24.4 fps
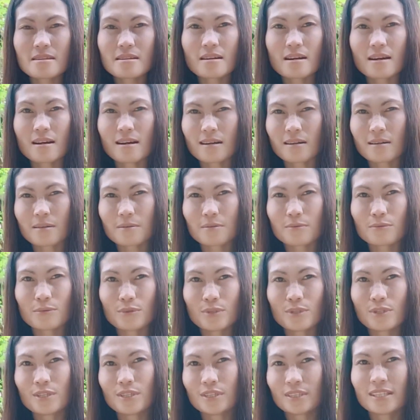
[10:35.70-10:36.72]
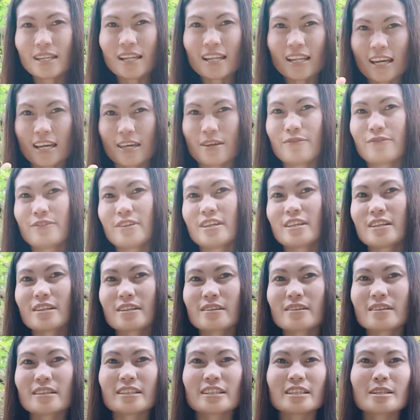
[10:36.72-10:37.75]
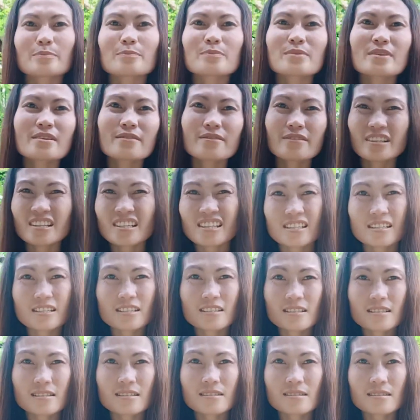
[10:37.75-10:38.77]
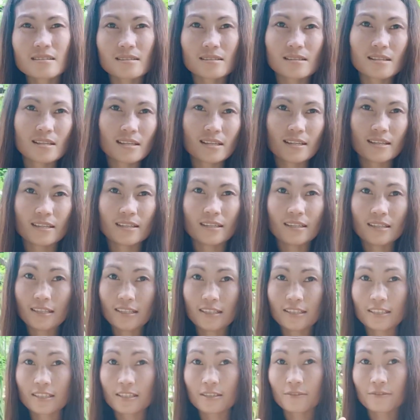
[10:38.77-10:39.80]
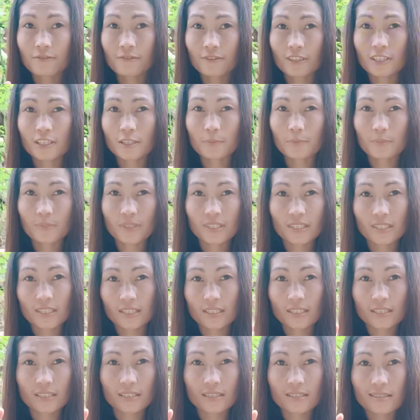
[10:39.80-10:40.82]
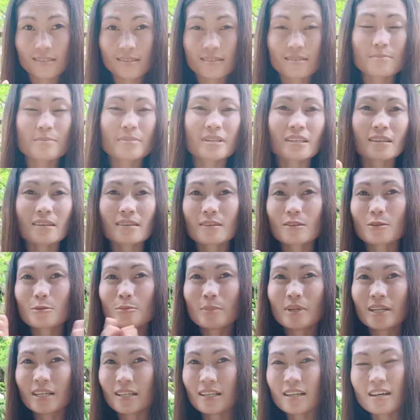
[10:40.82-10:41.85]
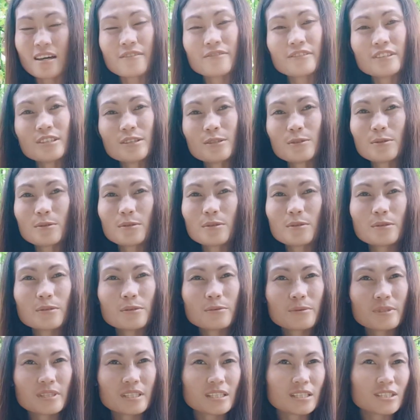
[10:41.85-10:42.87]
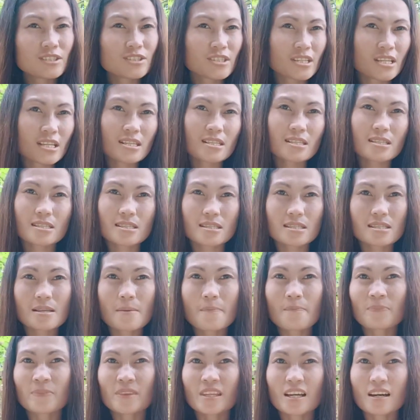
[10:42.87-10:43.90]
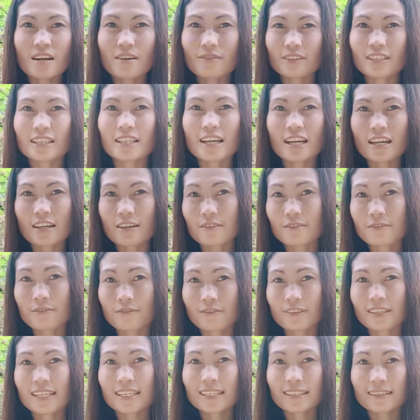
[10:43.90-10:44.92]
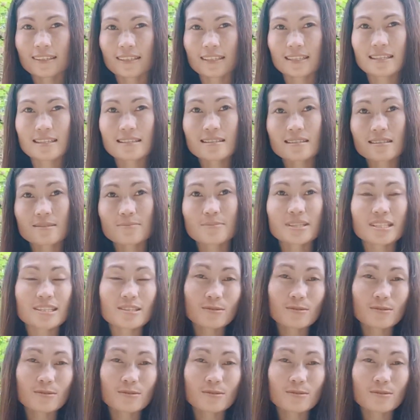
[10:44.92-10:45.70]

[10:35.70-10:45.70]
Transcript: how the life here in the province, in the Philippines, but no more. even though we just have a life like this, but